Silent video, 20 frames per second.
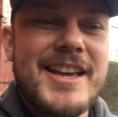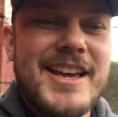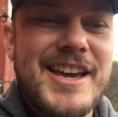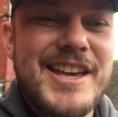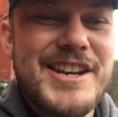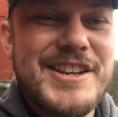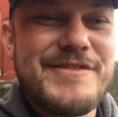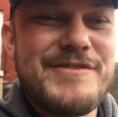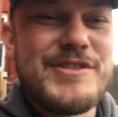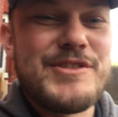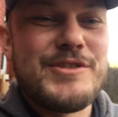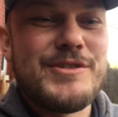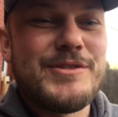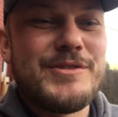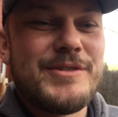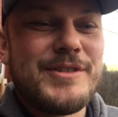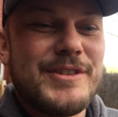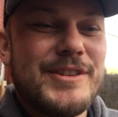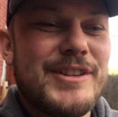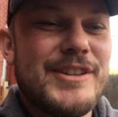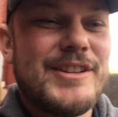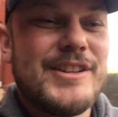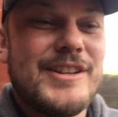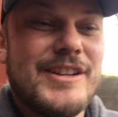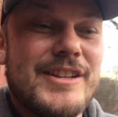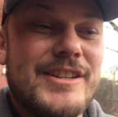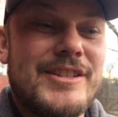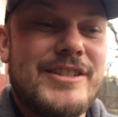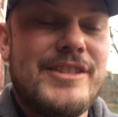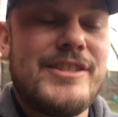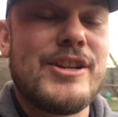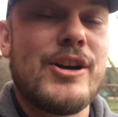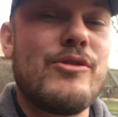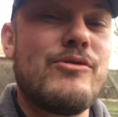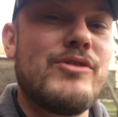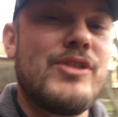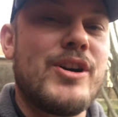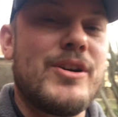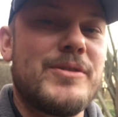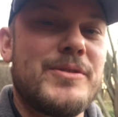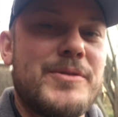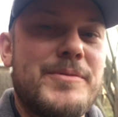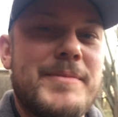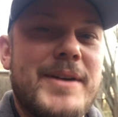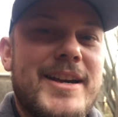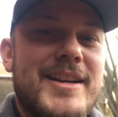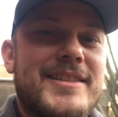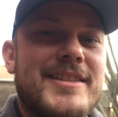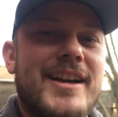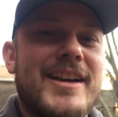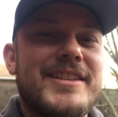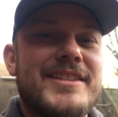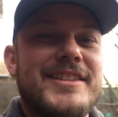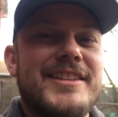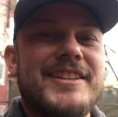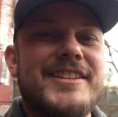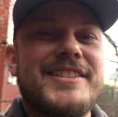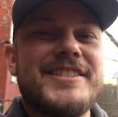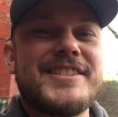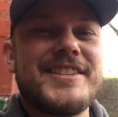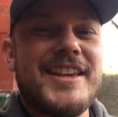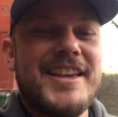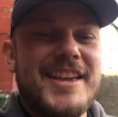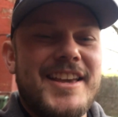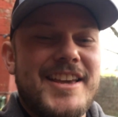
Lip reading: And if you don't know who Mike Tyson is,